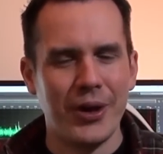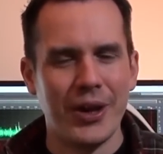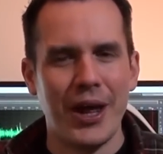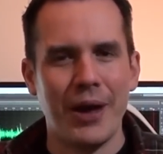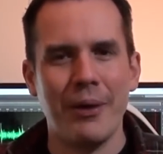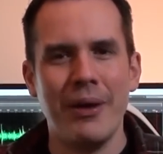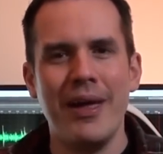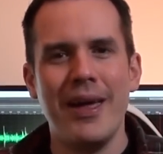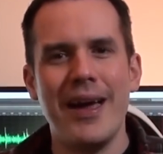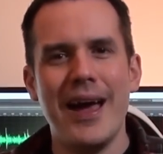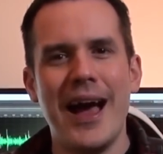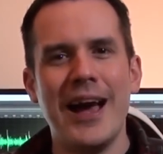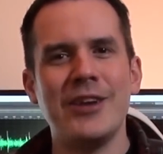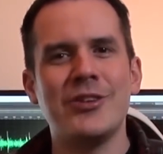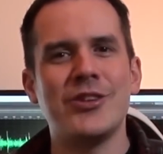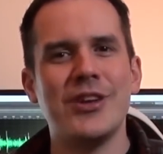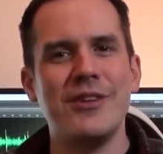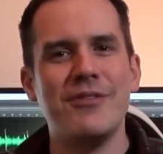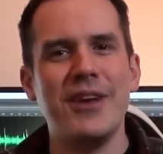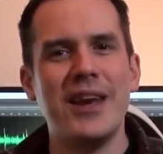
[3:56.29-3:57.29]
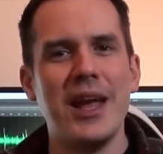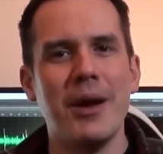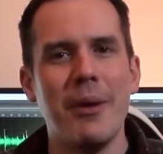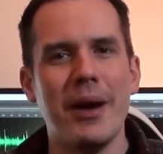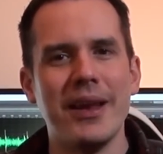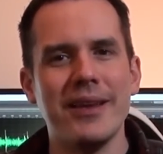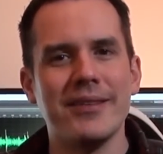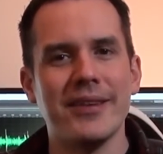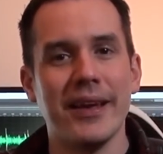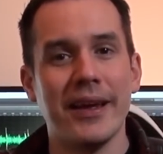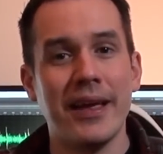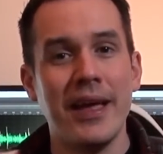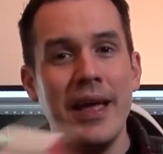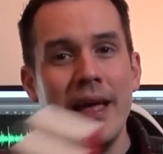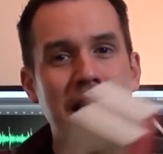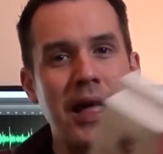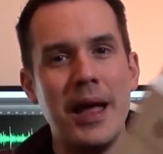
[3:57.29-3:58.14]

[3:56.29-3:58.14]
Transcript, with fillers: you know, HD video editing,